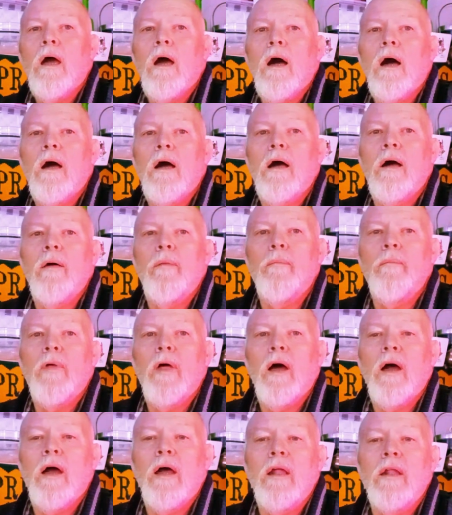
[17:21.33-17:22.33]

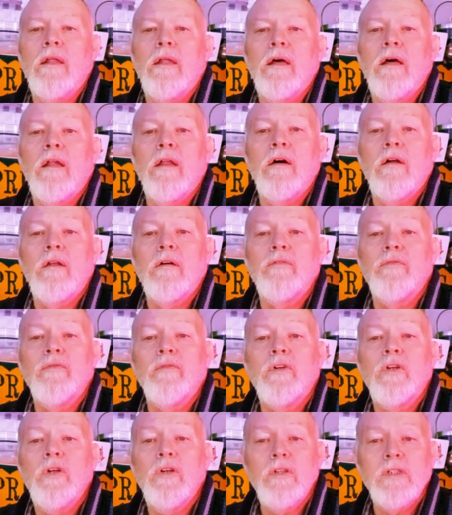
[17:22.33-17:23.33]
And a lot of
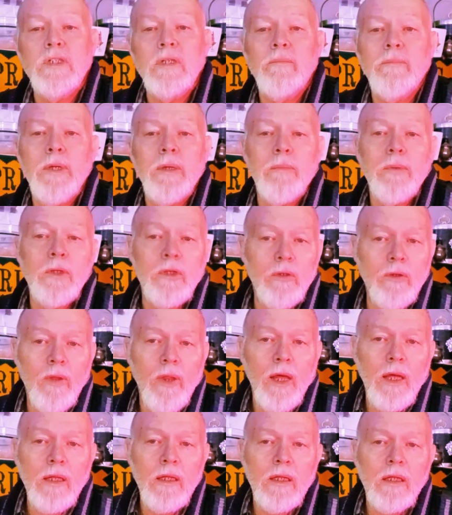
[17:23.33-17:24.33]
cruising people do
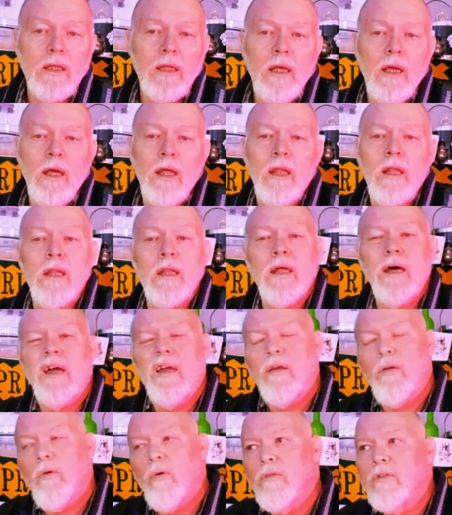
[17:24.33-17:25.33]
that. And
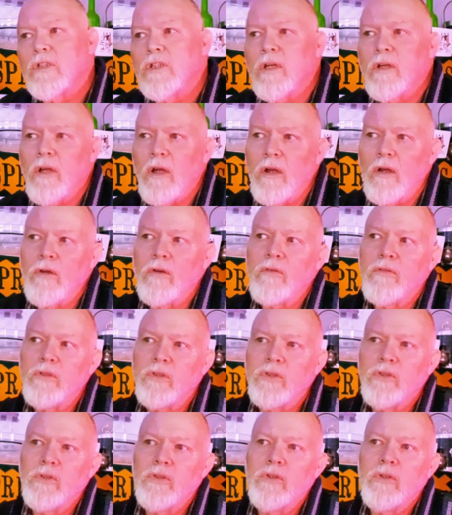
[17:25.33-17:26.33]
they also go
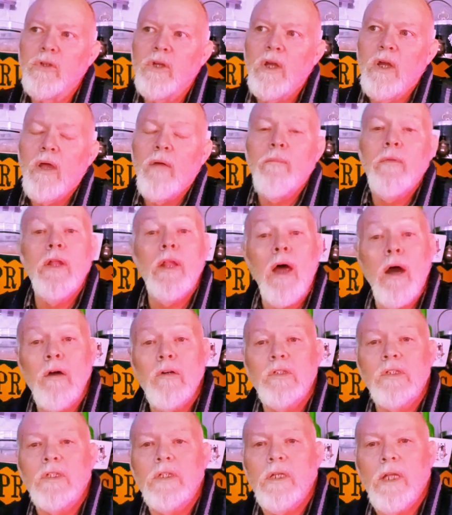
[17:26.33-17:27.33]
to
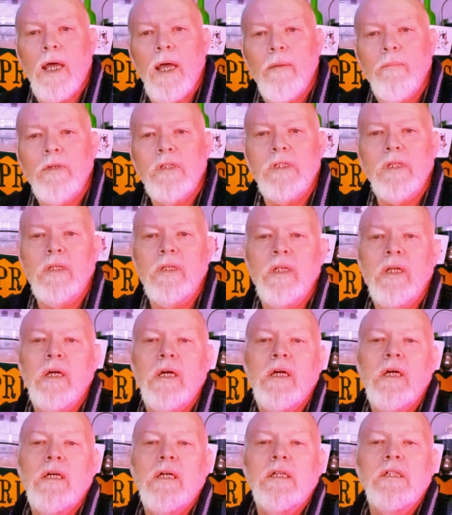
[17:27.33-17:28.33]
Manaus in the Amazon.
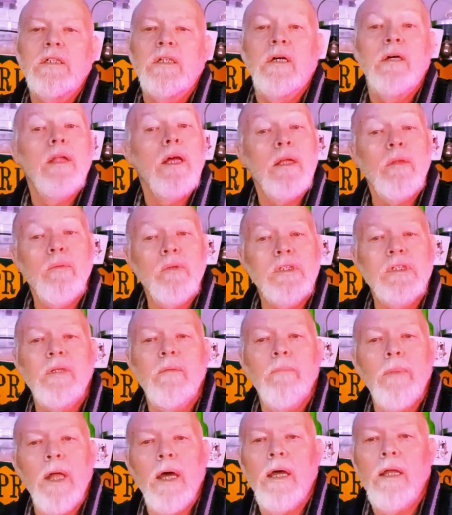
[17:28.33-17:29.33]
So that was the
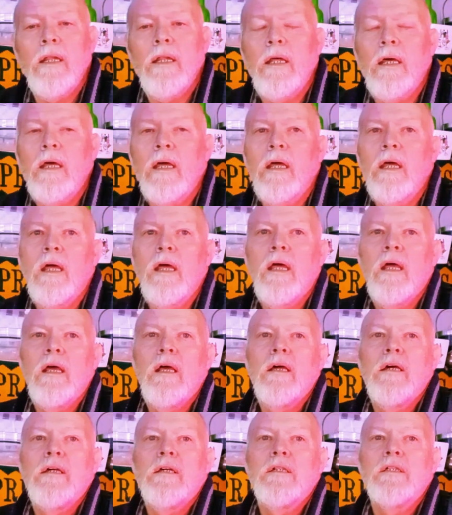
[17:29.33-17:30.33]
plan.
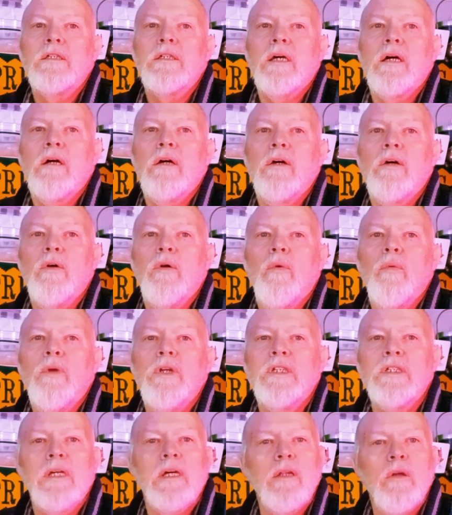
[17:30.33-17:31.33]
So we
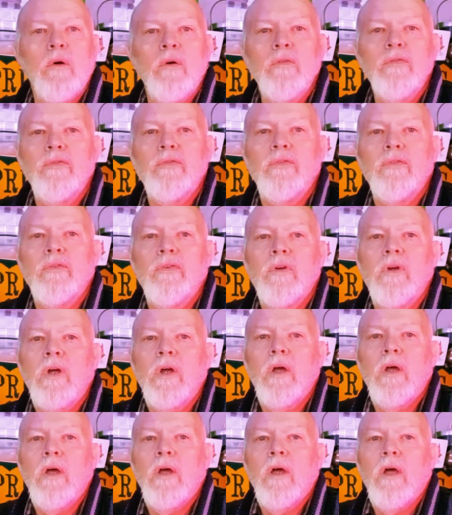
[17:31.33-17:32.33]
set off.
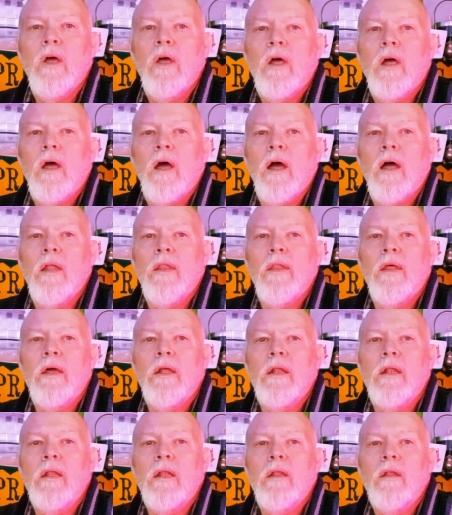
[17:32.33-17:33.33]
And
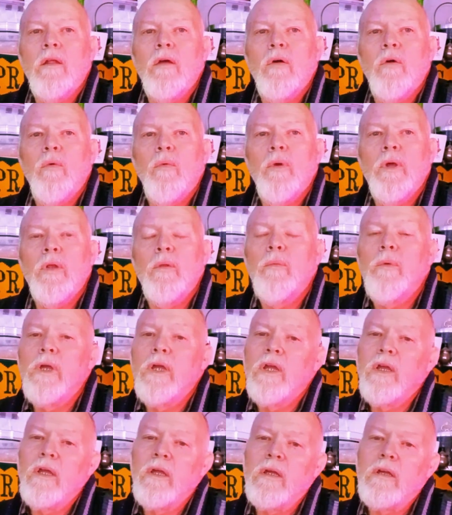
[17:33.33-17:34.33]
then when
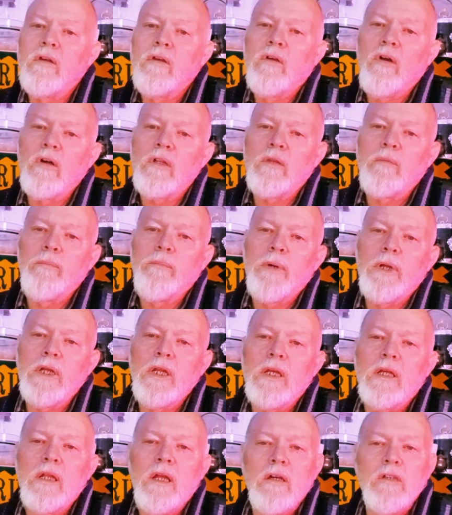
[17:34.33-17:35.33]
we got
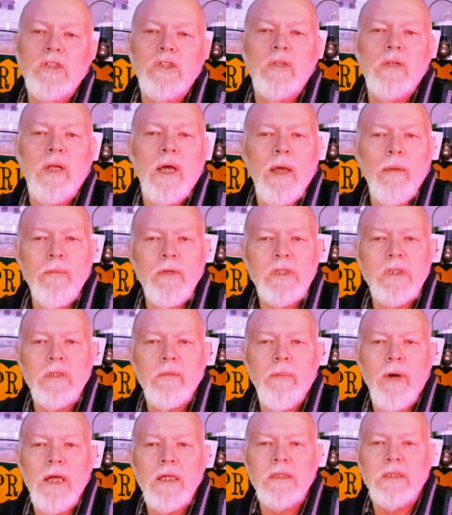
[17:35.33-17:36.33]
pretty close to the
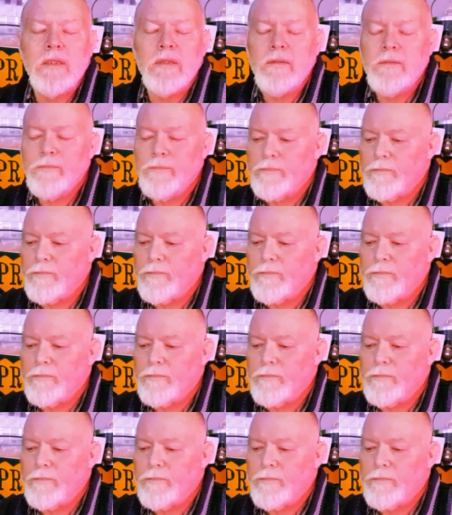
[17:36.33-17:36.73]
Amazon basin,